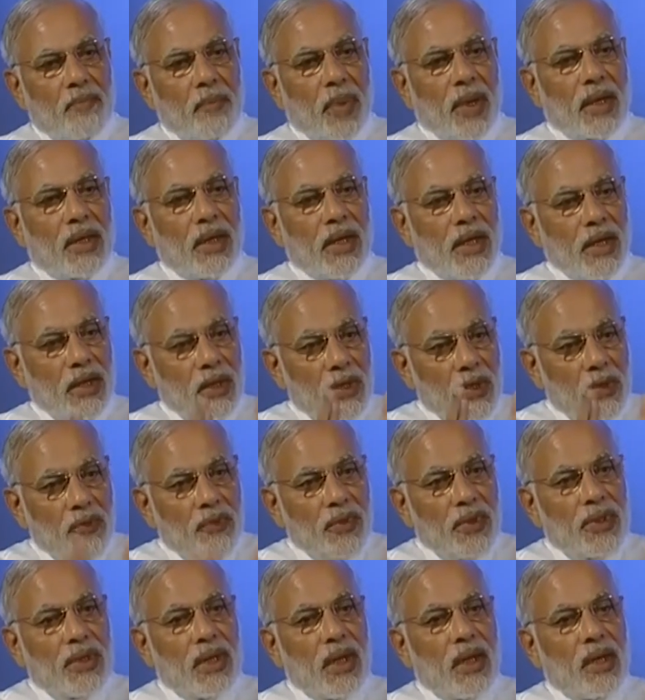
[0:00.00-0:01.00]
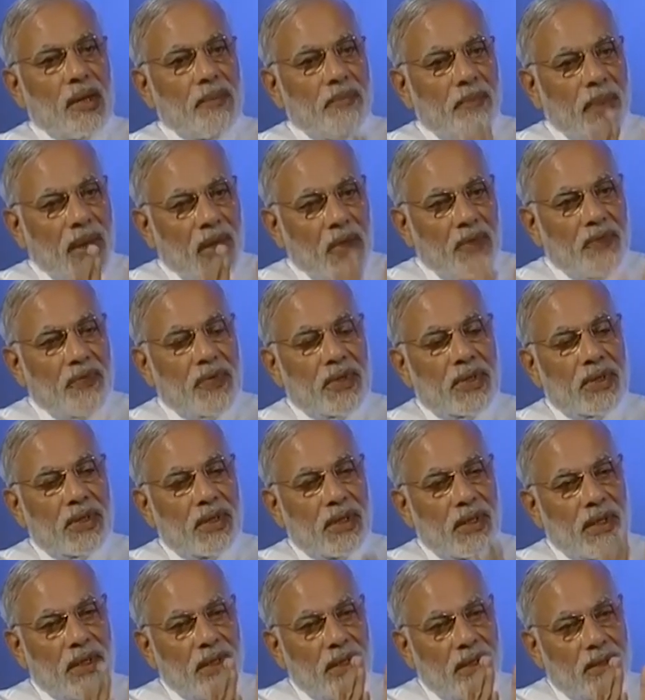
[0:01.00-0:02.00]
but individual
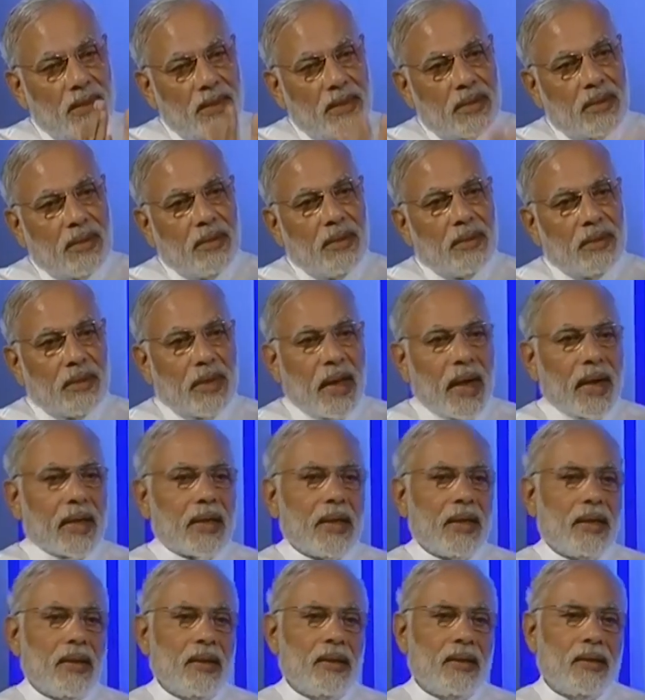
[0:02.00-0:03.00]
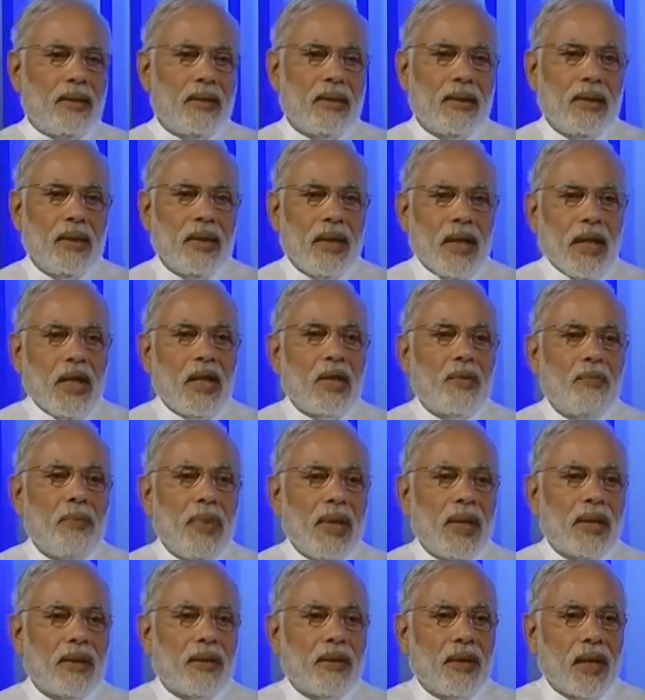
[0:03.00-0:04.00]
beneficiary tracking is
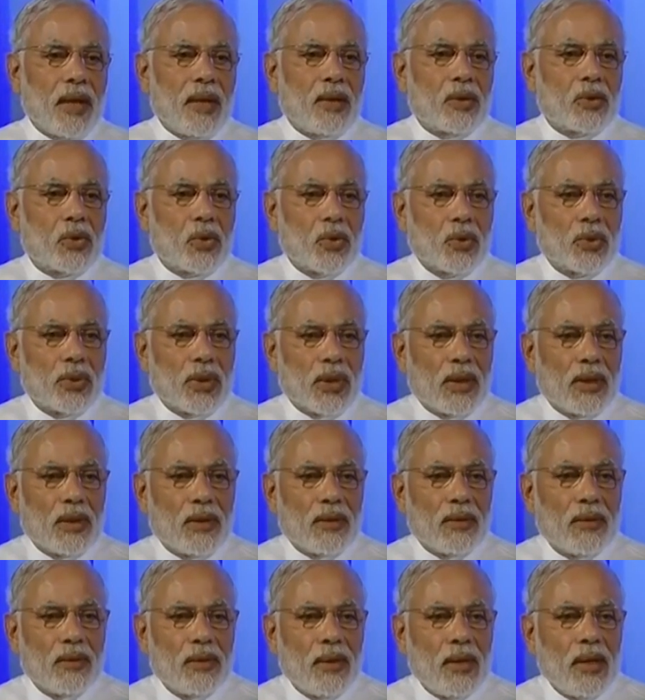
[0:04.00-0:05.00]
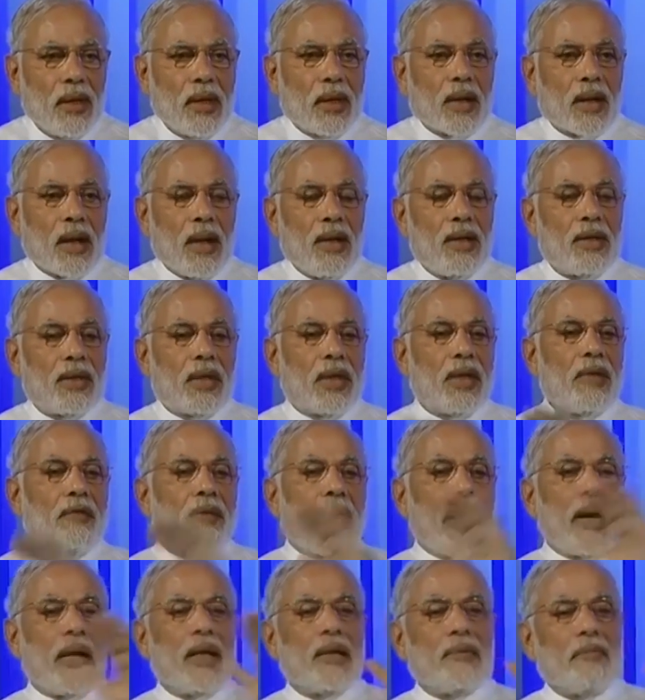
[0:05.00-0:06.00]
being done through the
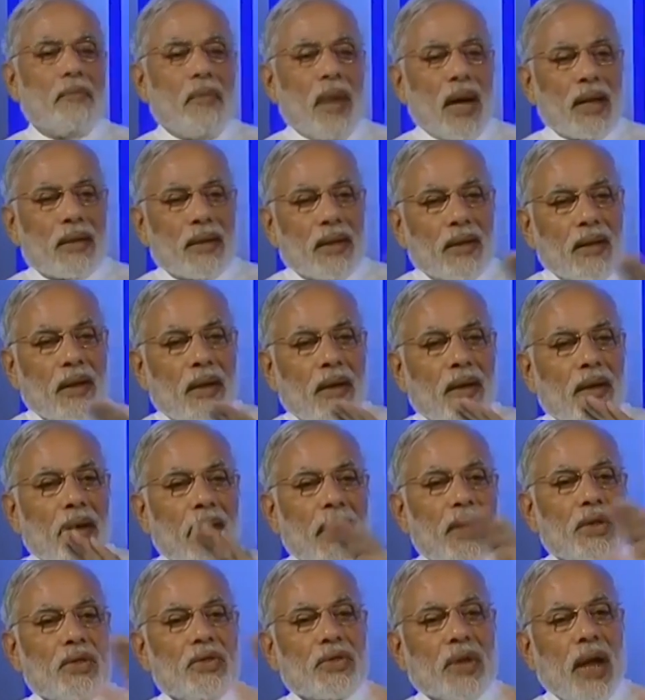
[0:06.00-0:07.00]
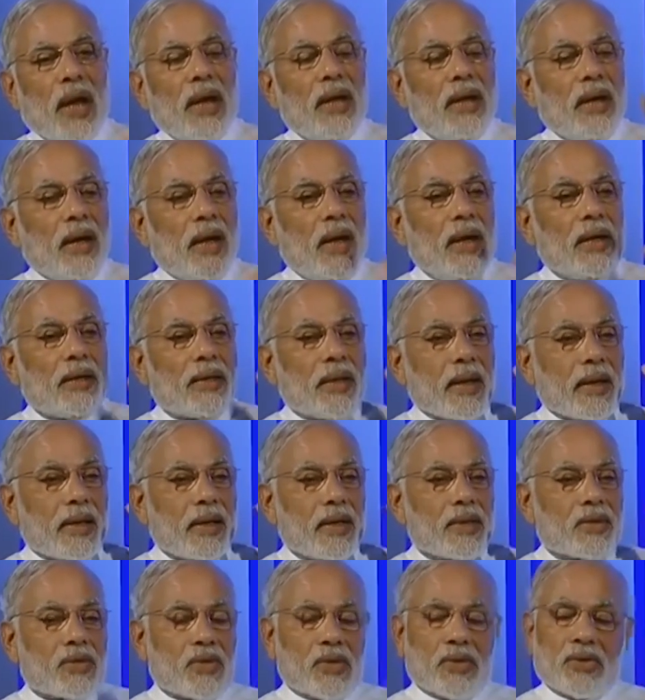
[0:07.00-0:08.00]
country-wide maternal and child health
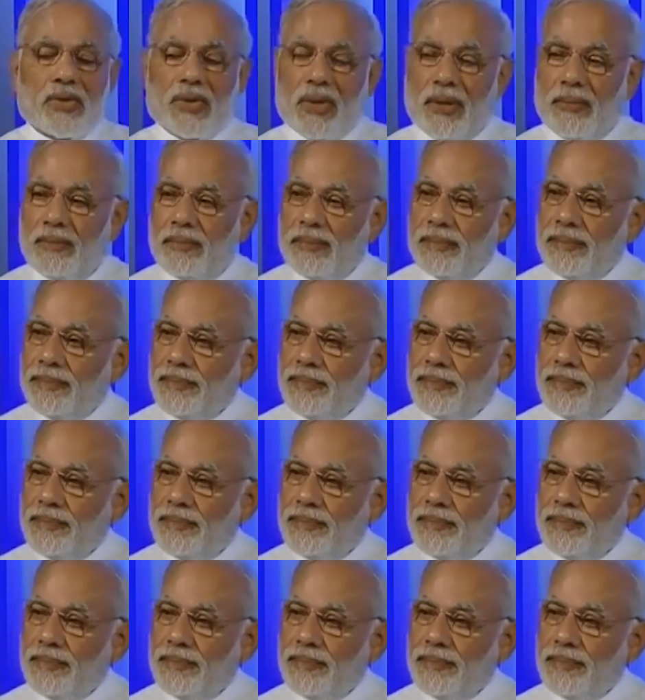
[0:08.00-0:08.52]
tracking system,